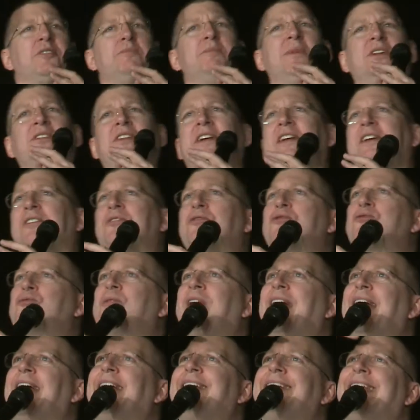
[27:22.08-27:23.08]
milliliters
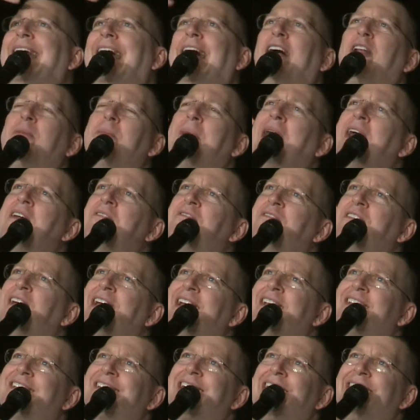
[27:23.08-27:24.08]
ran down my
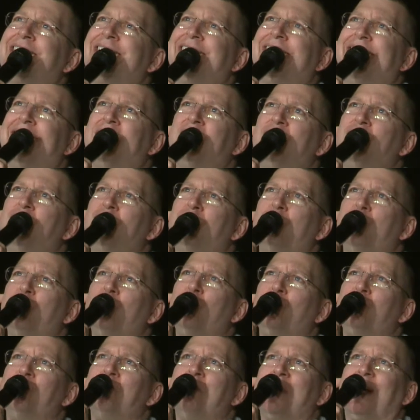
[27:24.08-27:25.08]
face and
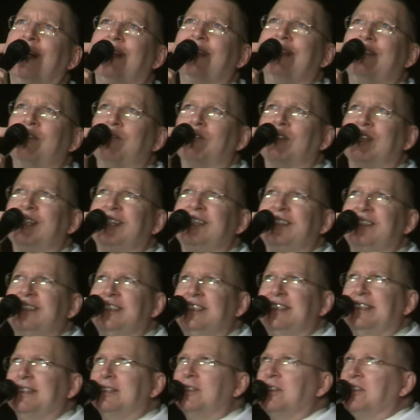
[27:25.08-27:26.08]
into my right
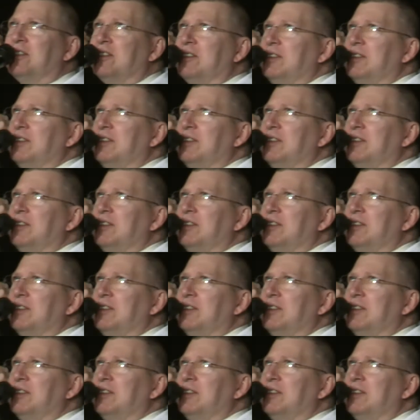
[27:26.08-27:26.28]
ear.